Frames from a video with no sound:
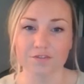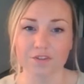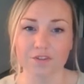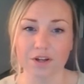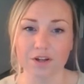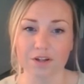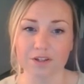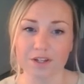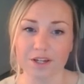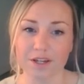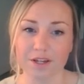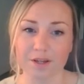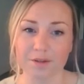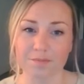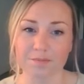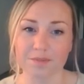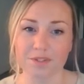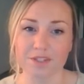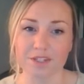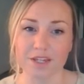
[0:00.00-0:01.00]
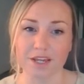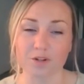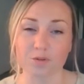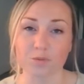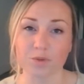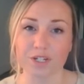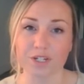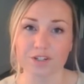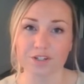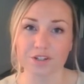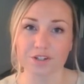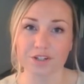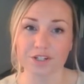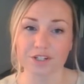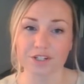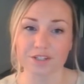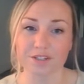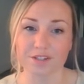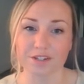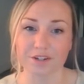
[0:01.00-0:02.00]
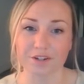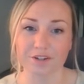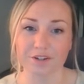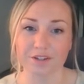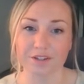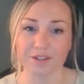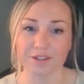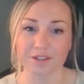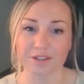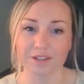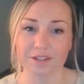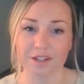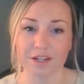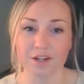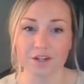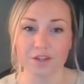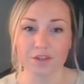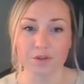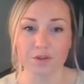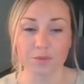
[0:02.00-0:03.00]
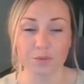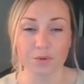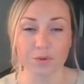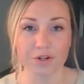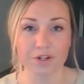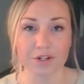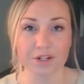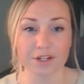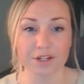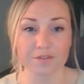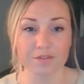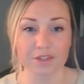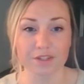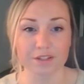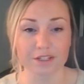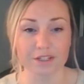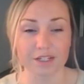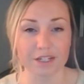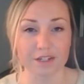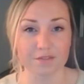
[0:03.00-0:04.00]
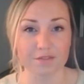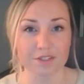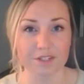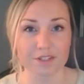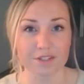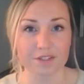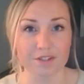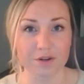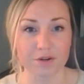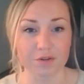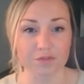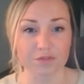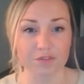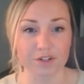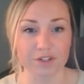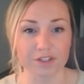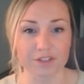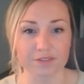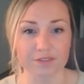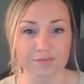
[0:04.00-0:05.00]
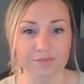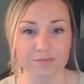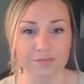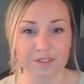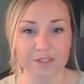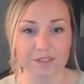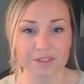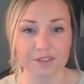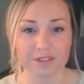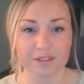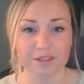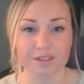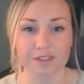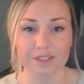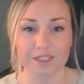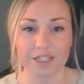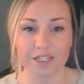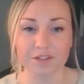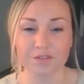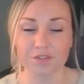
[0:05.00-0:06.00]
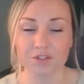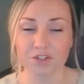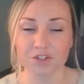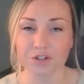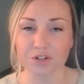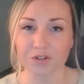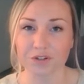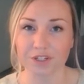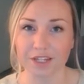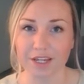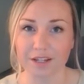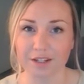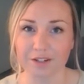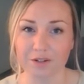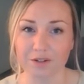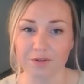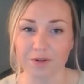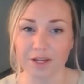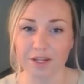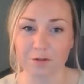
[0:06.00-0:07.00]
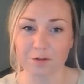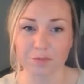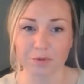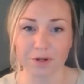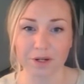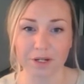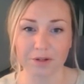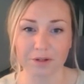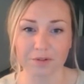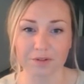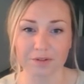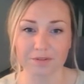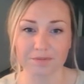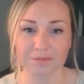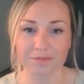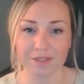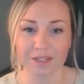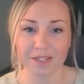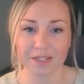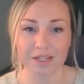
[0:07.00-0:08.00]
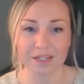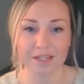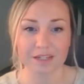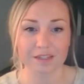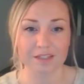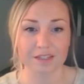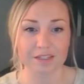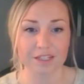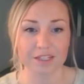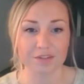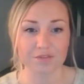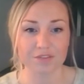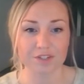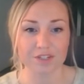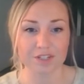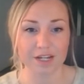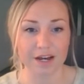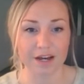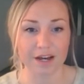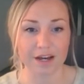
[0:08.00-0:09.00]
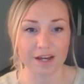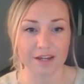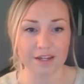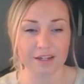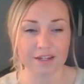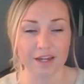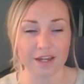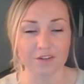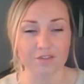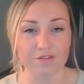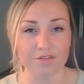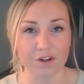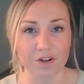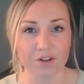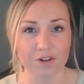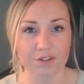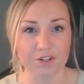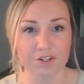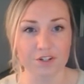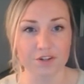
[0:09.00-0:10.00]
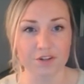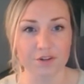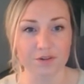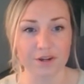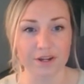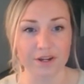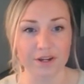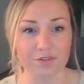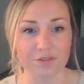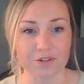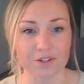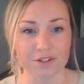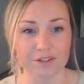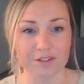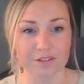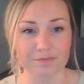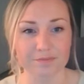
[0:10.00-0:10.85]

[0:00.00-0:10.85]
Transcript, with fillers: Fall comes and winter is near. The work of the leaves is over. The leaves turn yellow and brown. The leaves die and fall to the ground.